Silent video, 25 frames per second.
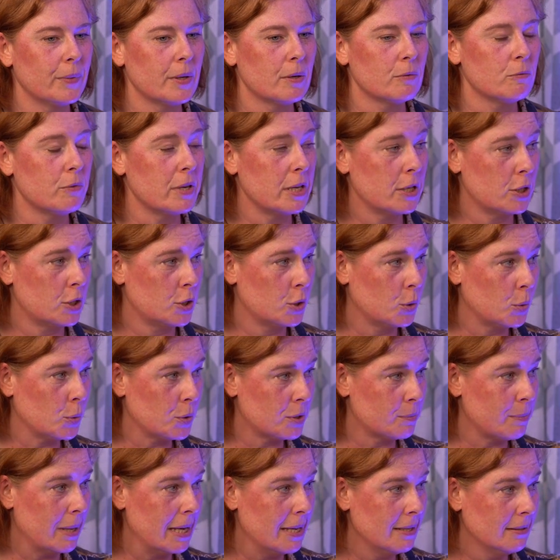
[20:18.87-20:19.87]

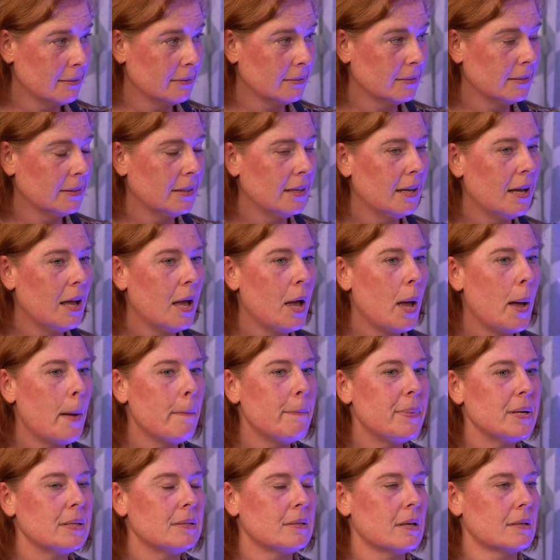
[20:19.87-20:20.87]
reassures me but